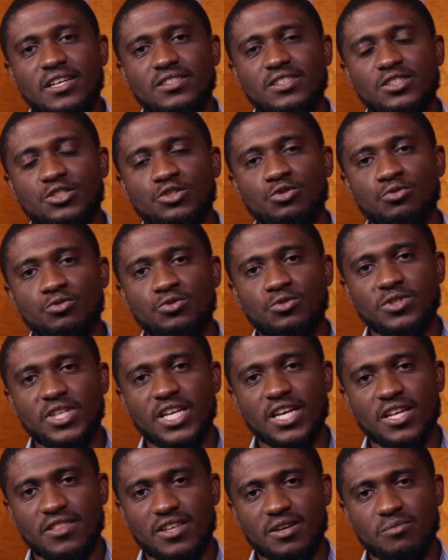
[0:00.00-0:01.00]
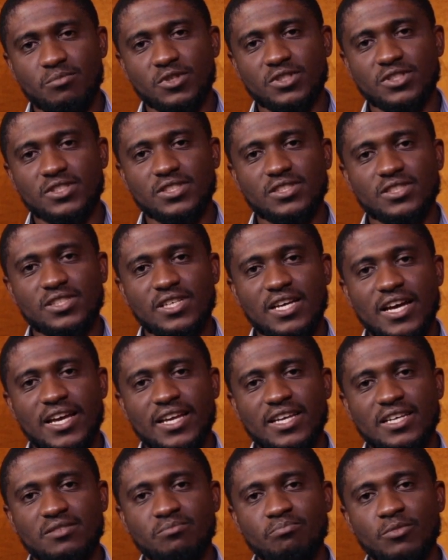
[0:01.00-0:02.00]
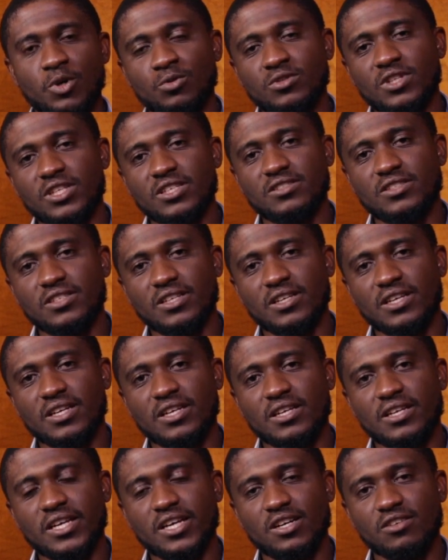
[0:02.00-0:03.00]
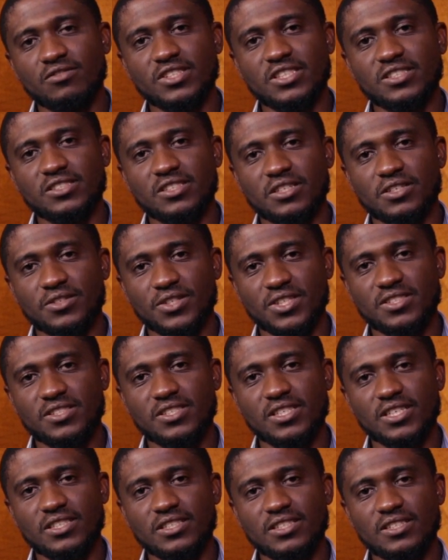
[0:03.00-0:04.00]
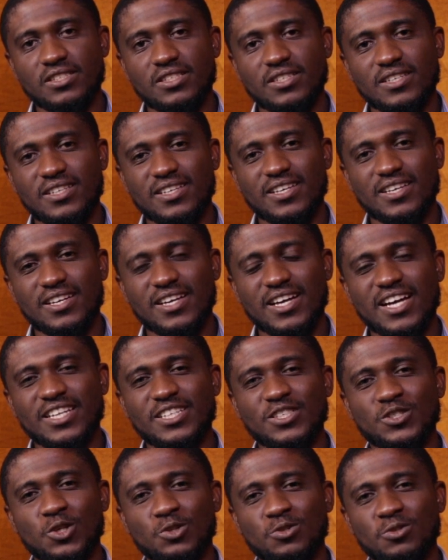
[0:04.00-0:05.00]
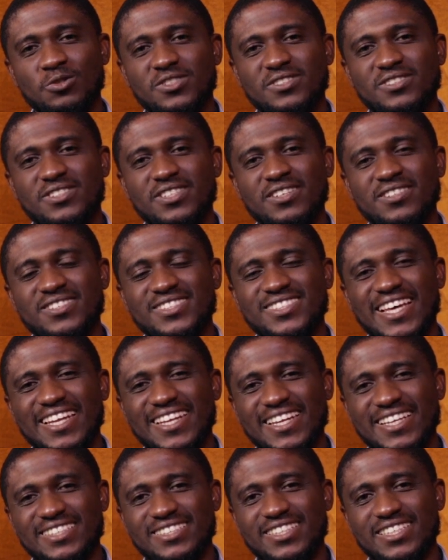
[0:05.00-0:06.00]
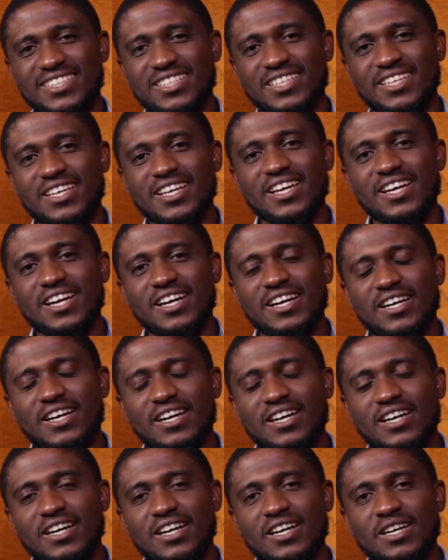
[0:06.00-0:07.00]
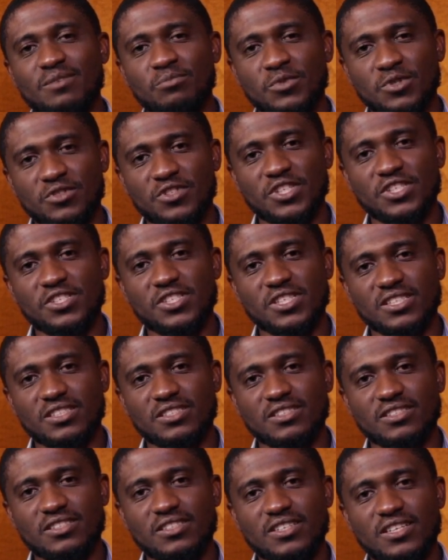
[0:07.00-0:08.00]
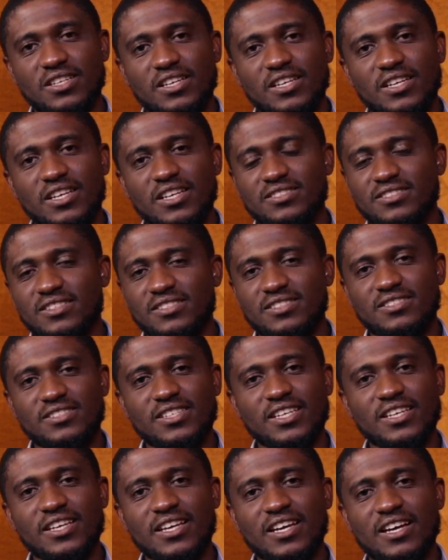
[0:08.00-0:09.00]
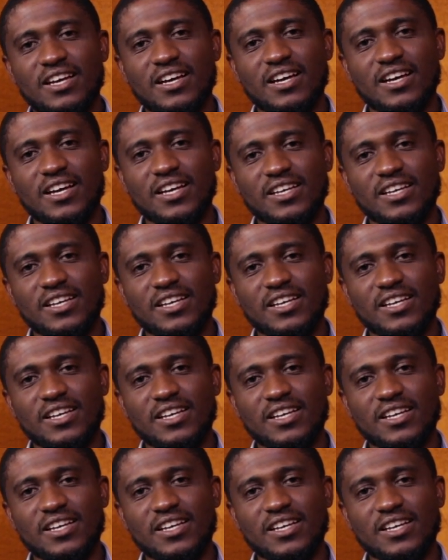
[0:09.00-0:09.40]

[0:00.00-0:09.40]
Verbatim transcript: the two together, but I can boldly say Kelvin is a Christian and he's also a talented uh, musician. He's a singer,